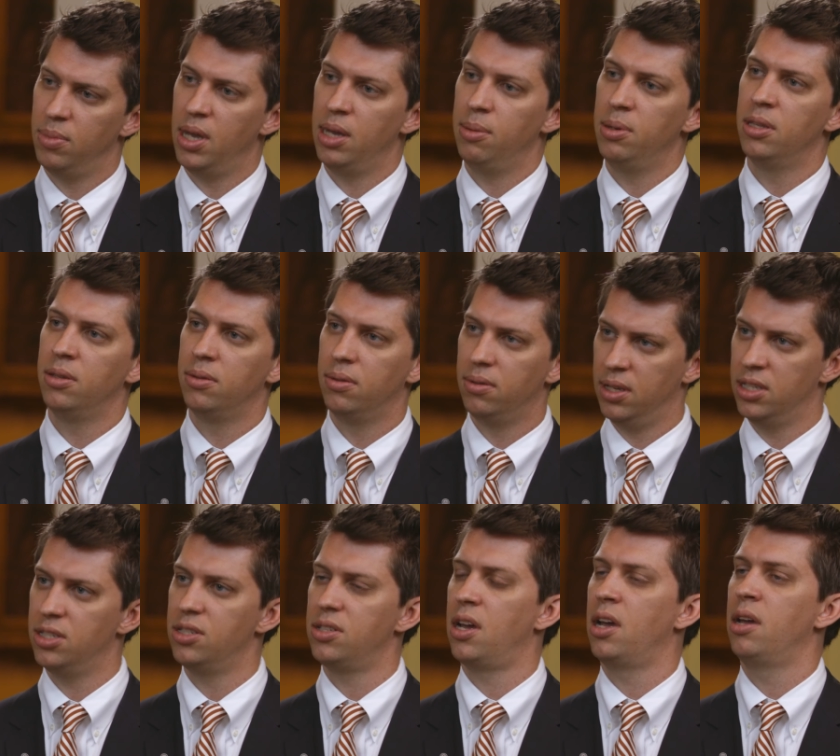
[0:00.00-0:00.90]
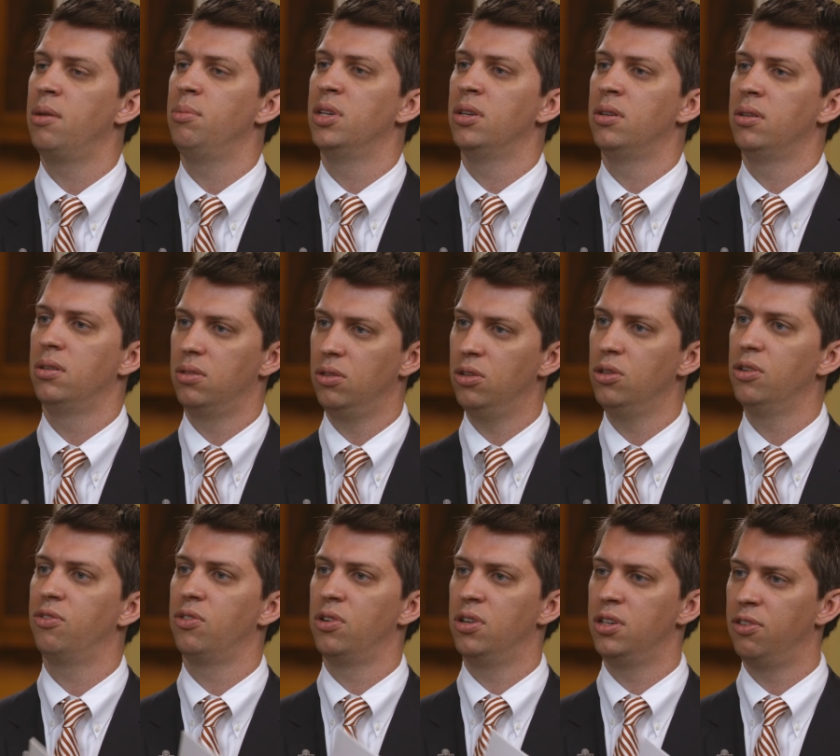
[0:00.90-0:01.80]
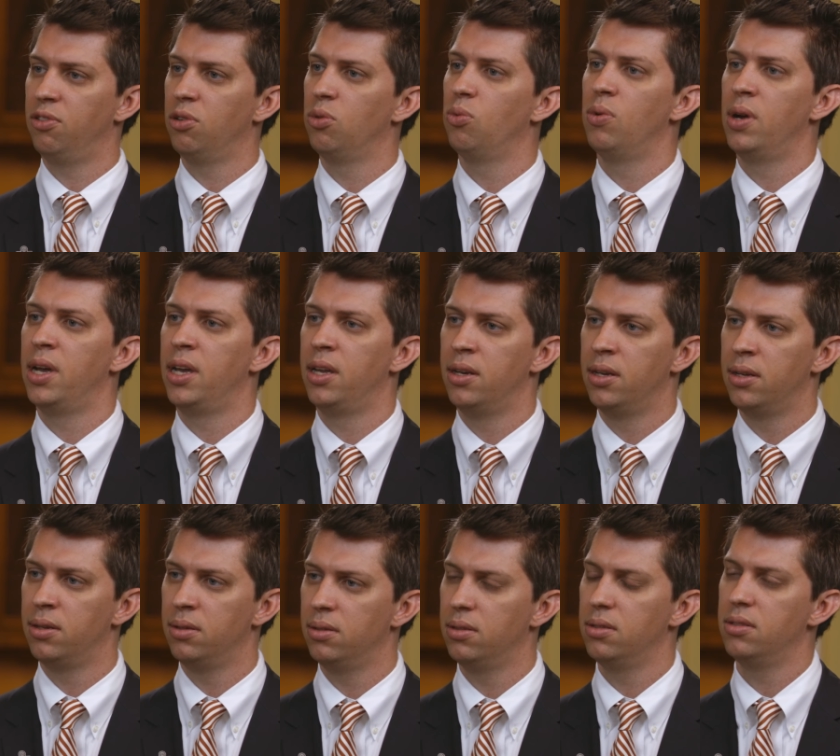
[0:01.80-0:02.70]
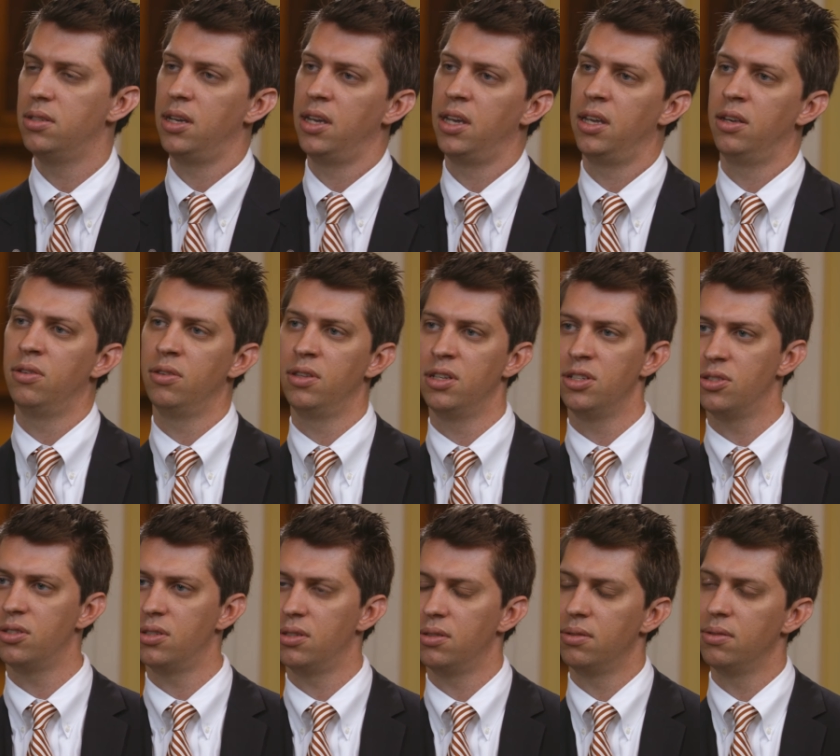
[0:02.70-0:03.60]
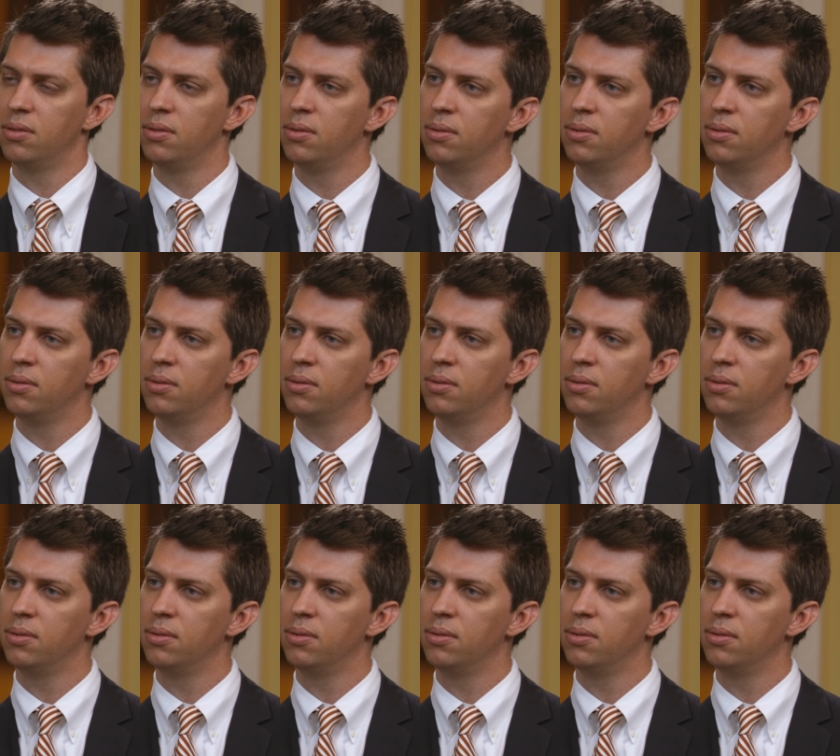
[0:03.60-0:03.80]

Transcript: maybe it's time to look for a different way to, to handle this